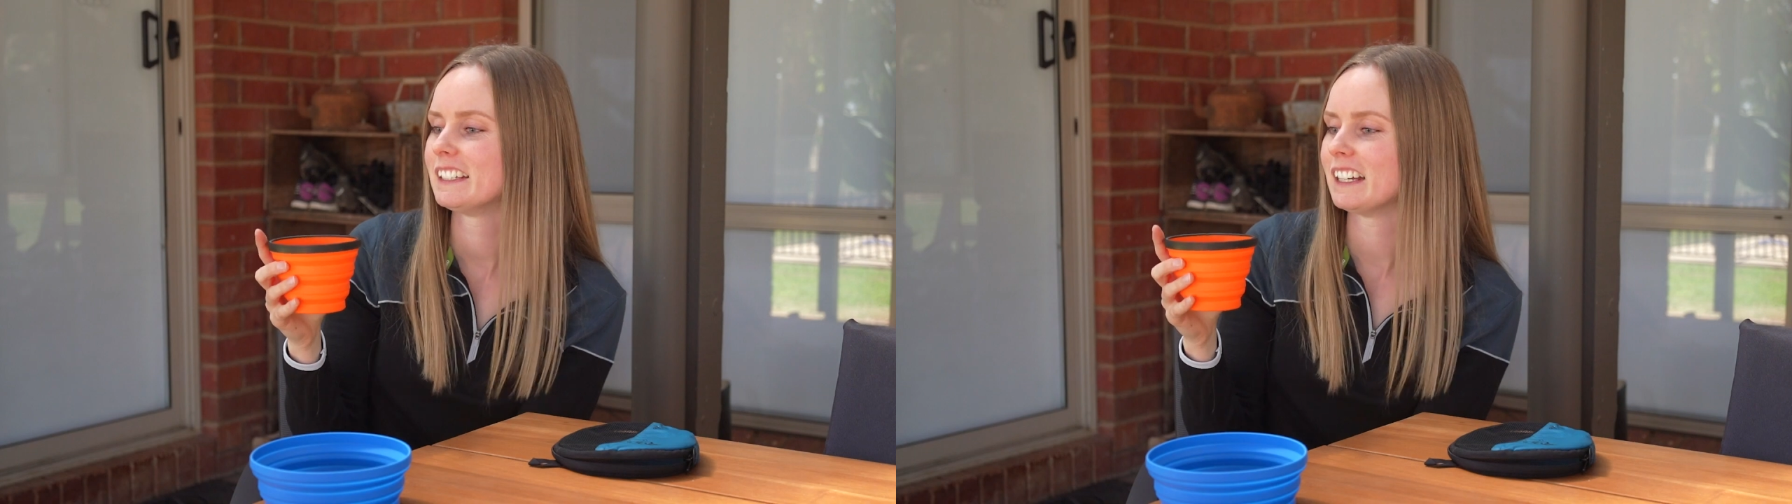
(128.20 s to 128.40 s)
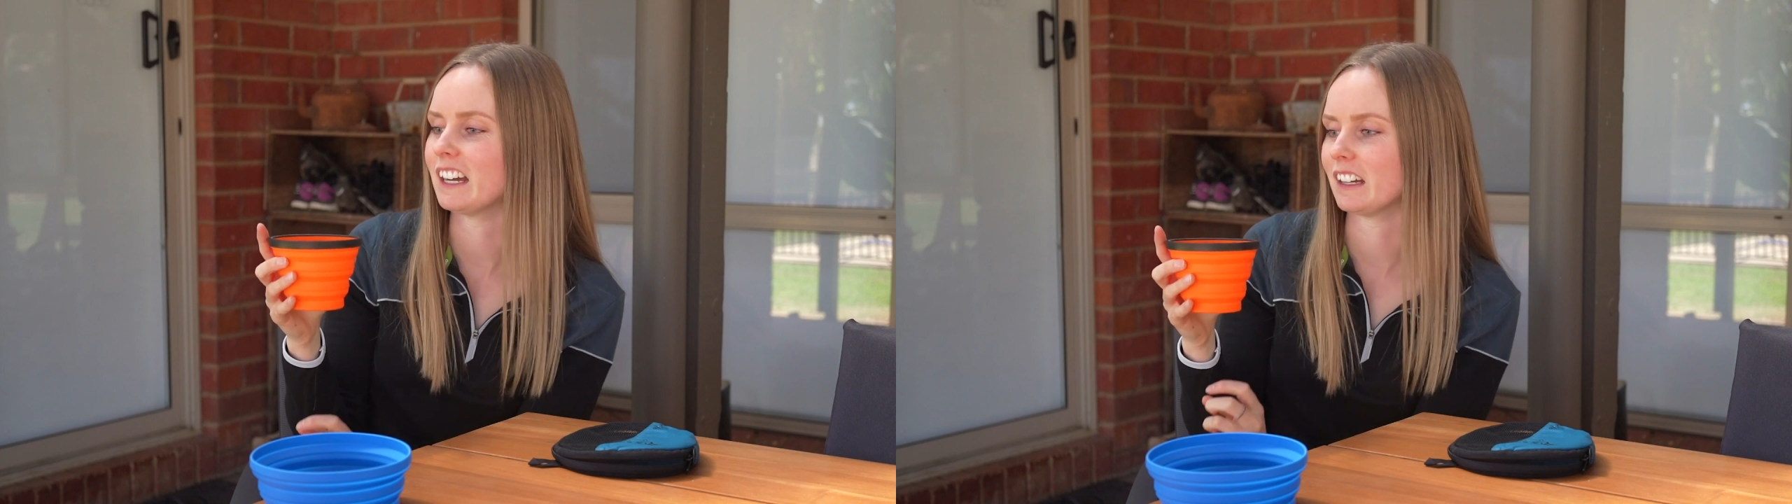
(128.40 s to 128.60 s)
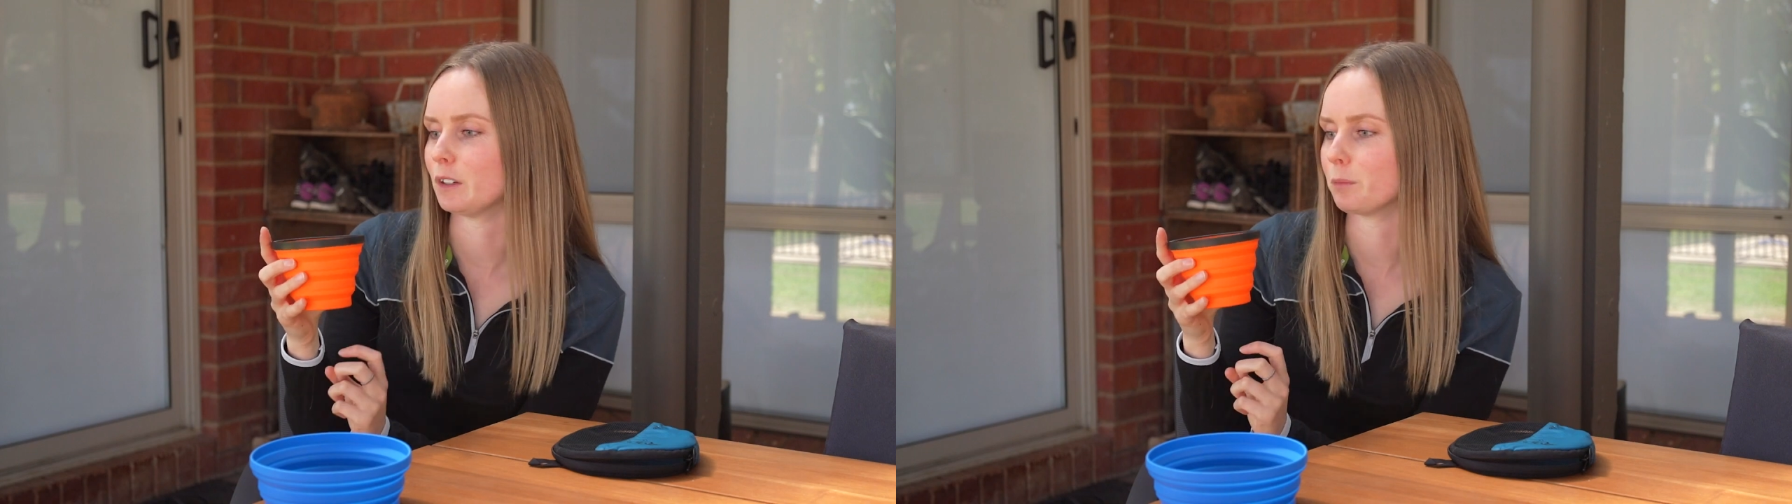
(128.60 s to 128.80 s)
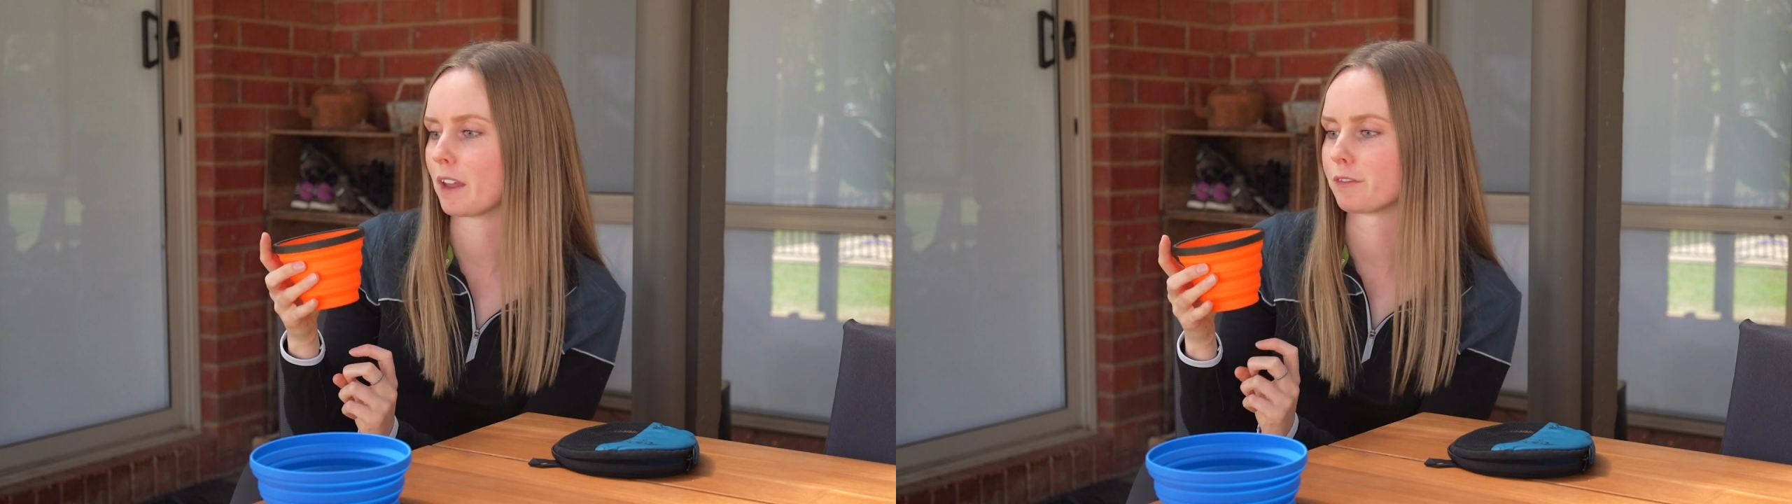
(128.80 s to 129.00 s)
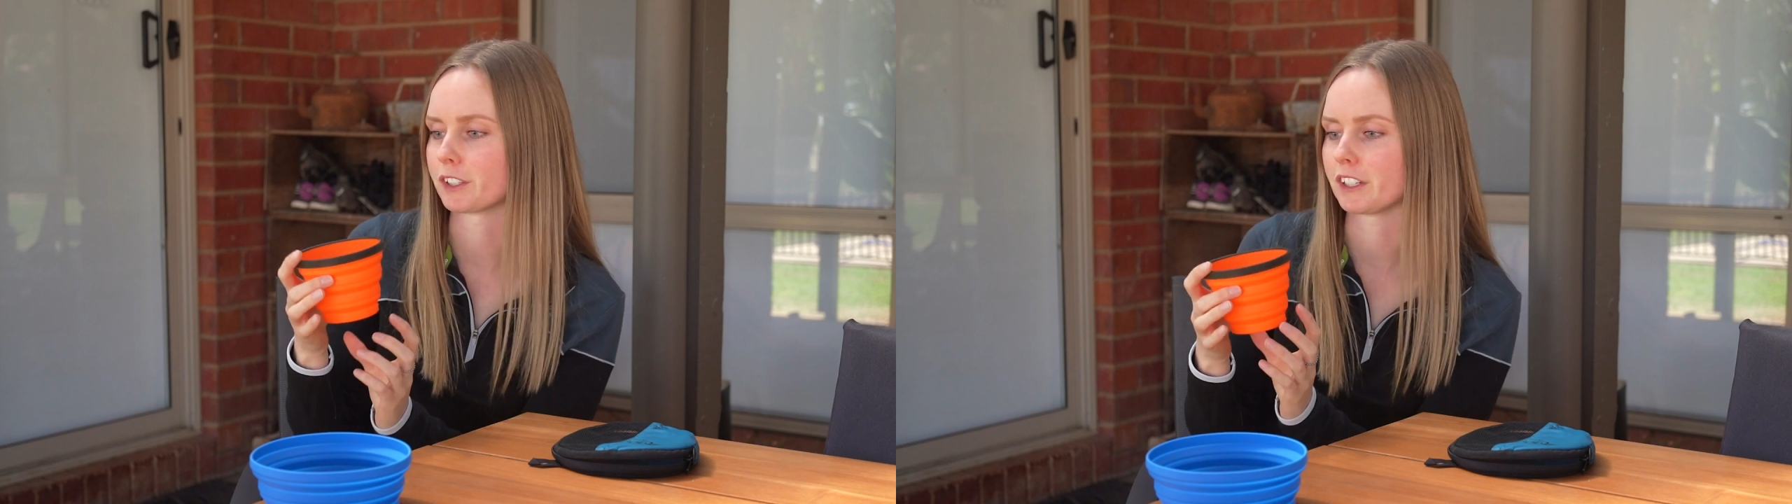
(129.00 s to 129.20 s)

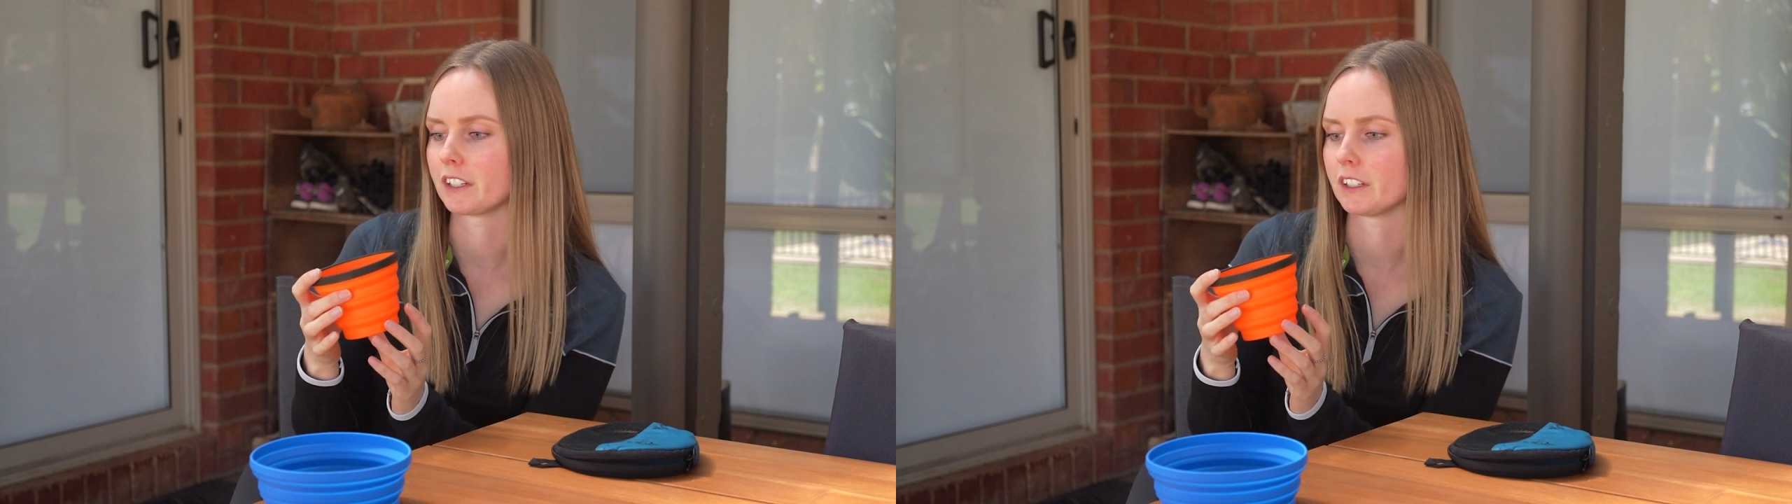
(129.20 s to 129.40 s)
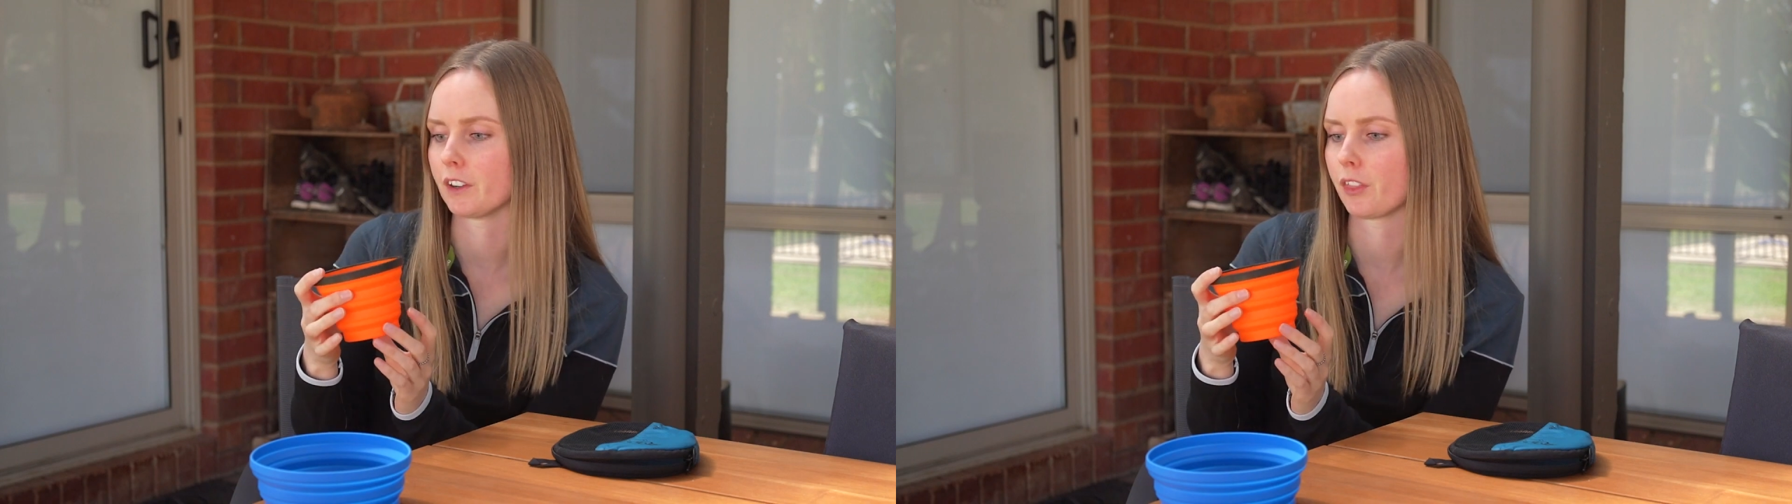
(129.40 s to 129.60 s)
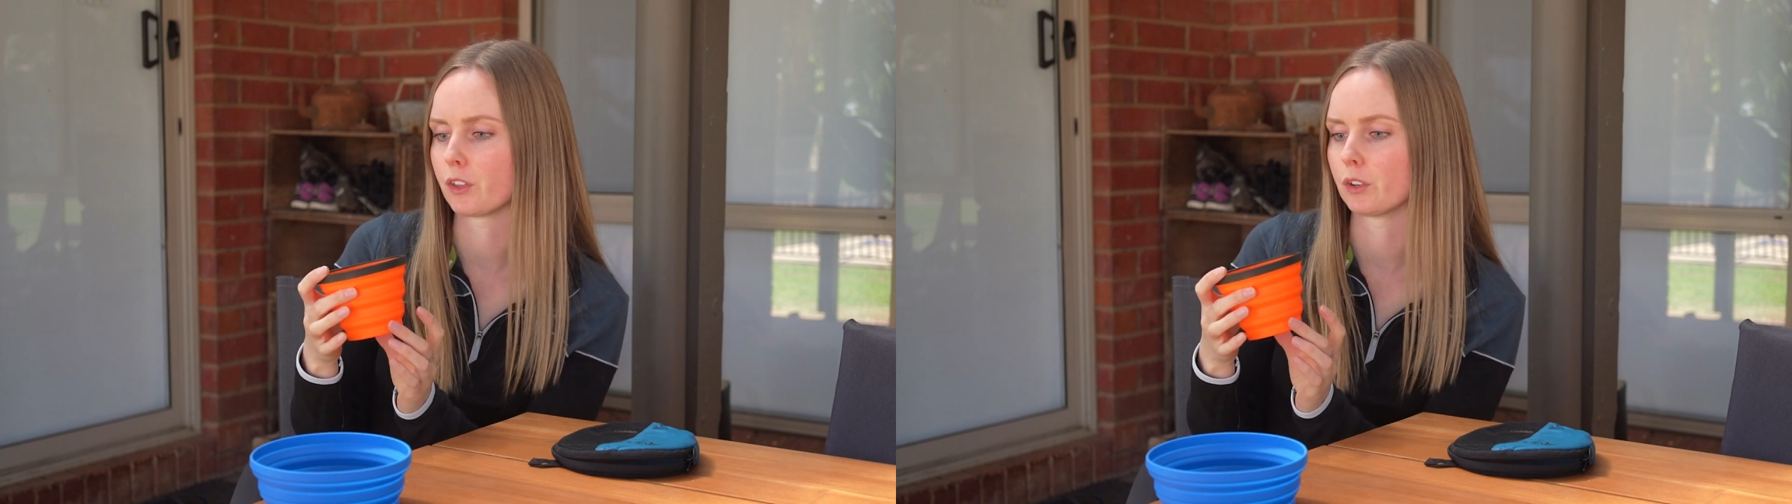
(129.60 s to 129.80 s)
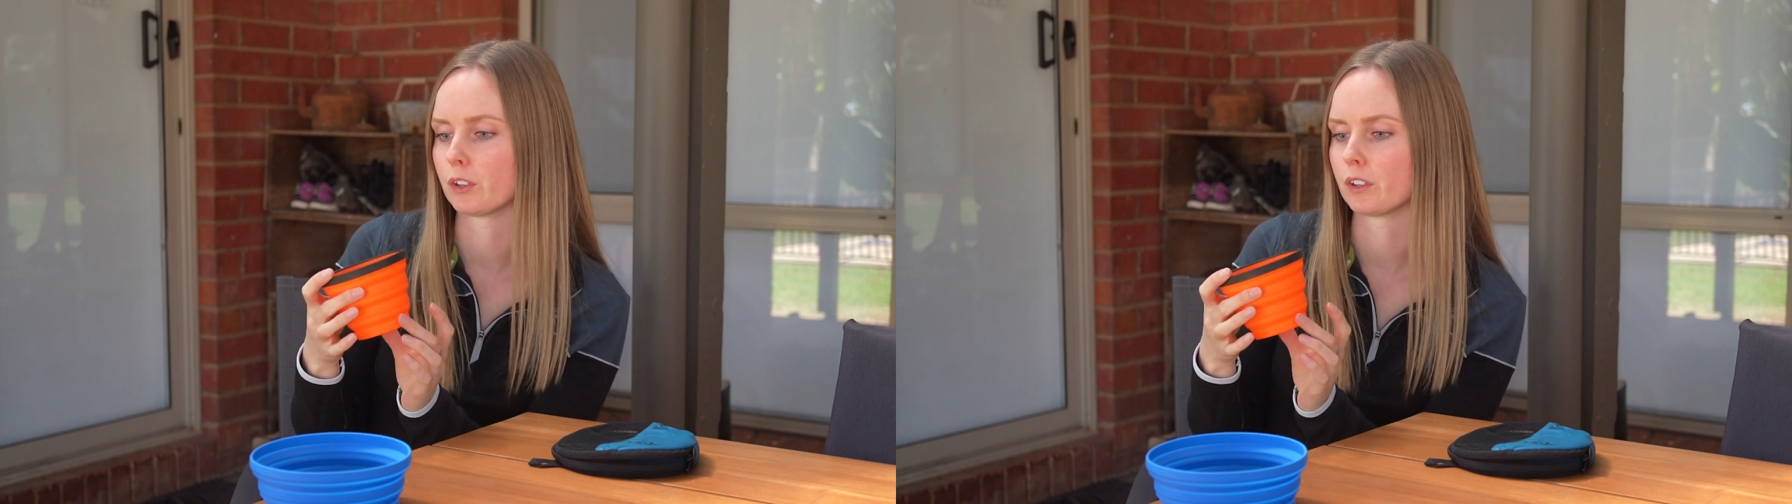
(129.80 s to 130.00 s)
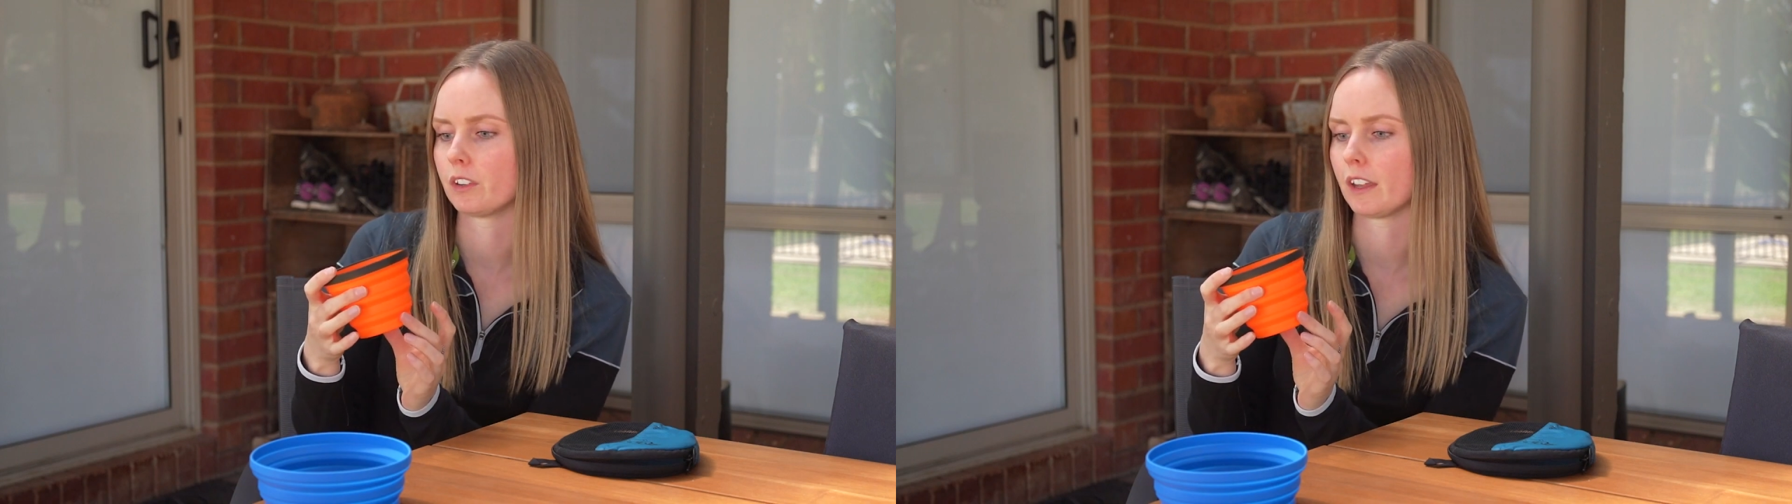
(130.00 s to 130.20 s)
every third